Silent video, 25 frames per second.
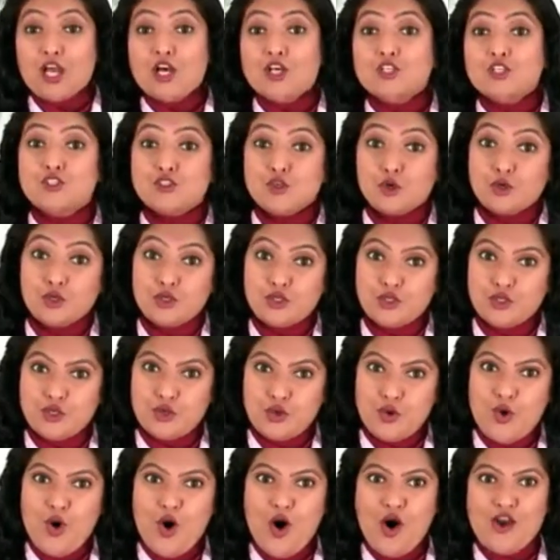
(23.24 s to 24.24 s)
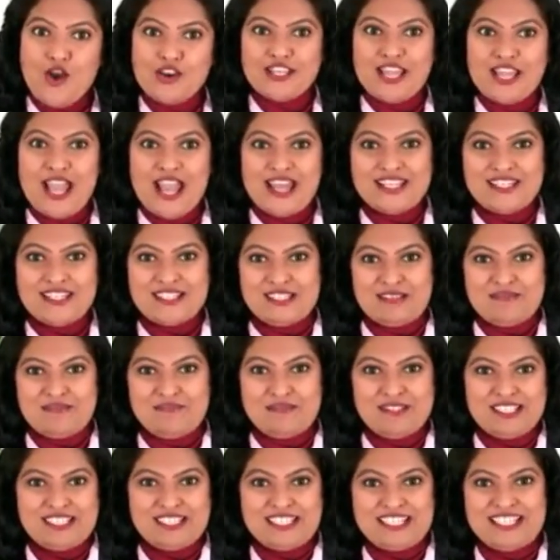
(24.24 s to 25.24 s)
so do
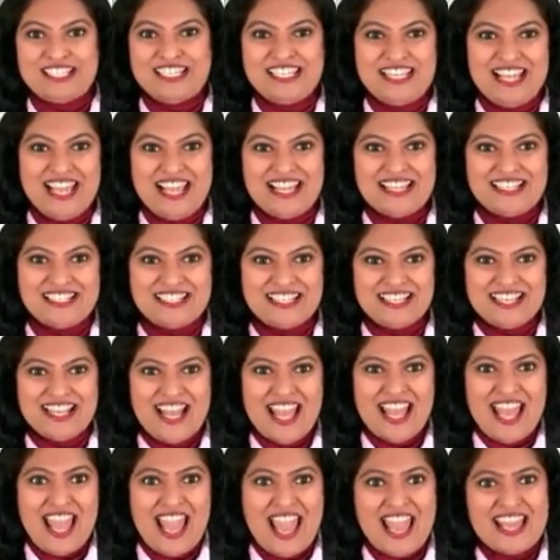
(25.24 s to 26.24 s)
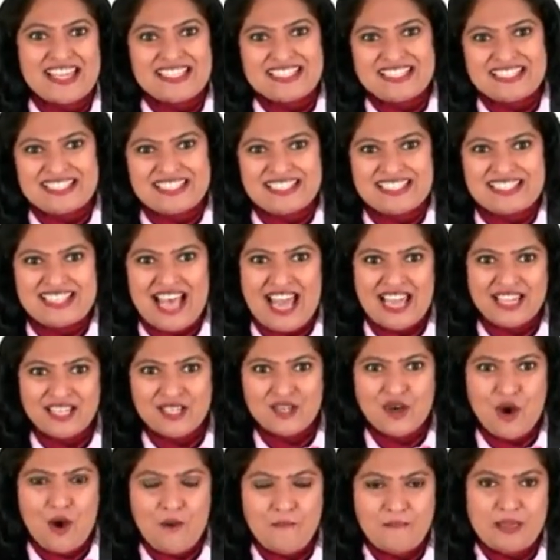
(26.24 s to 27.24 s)
organisms create
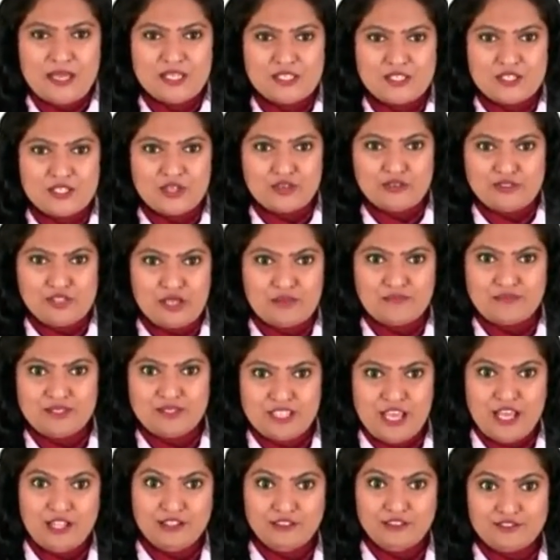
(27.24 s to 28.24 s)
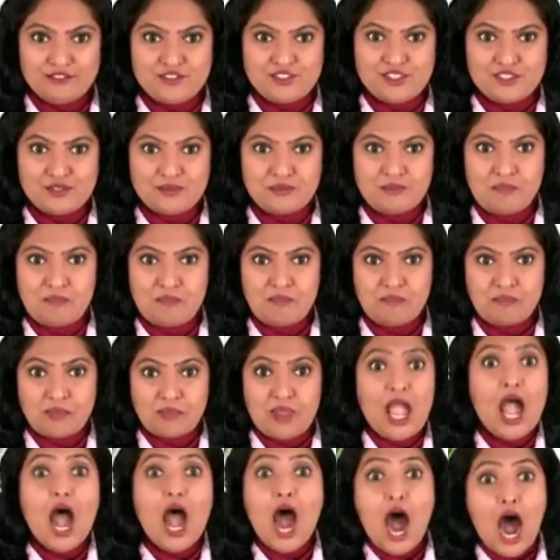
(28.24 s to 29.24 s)
exact copies of themselves?
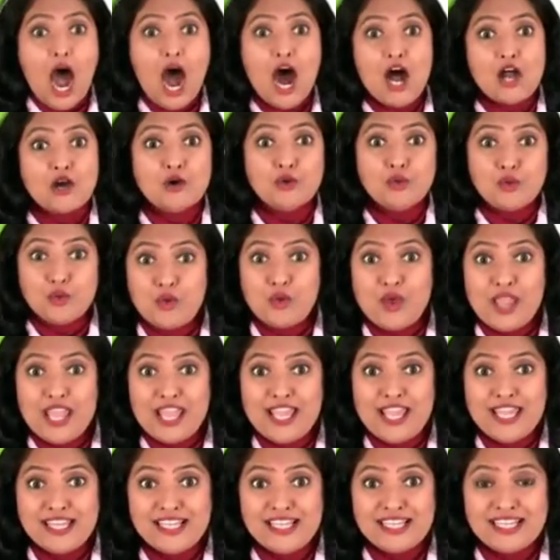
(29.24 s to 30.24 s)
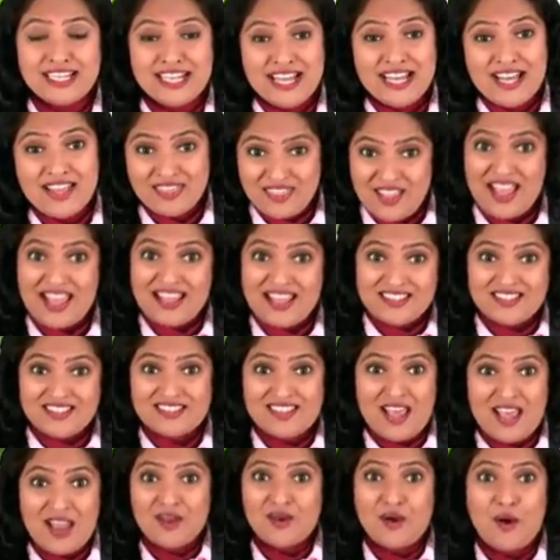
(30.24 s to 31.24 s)
Are we the
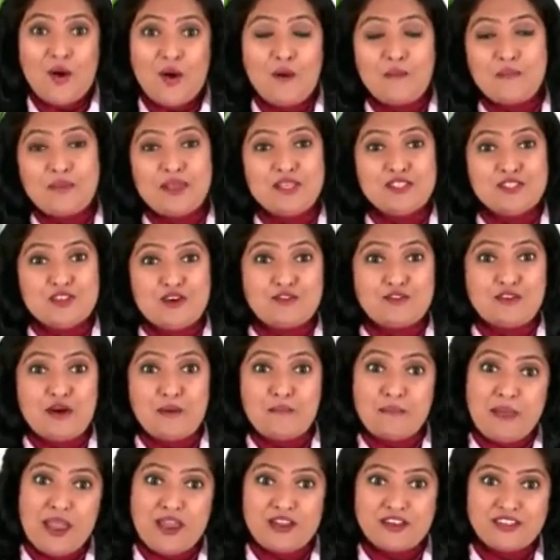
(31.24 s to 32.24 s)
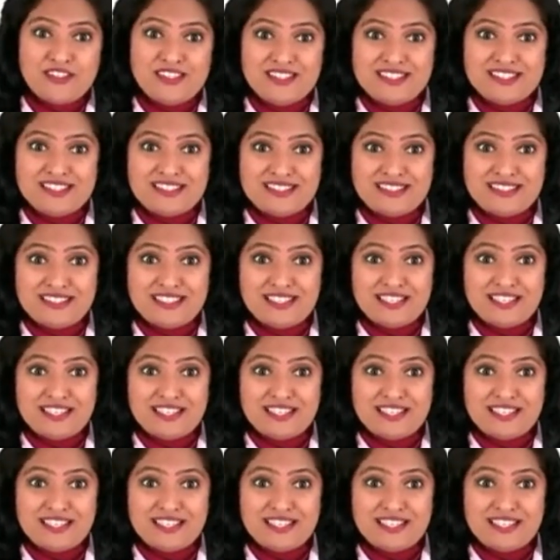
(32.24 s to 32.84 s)
exact copies of our parents?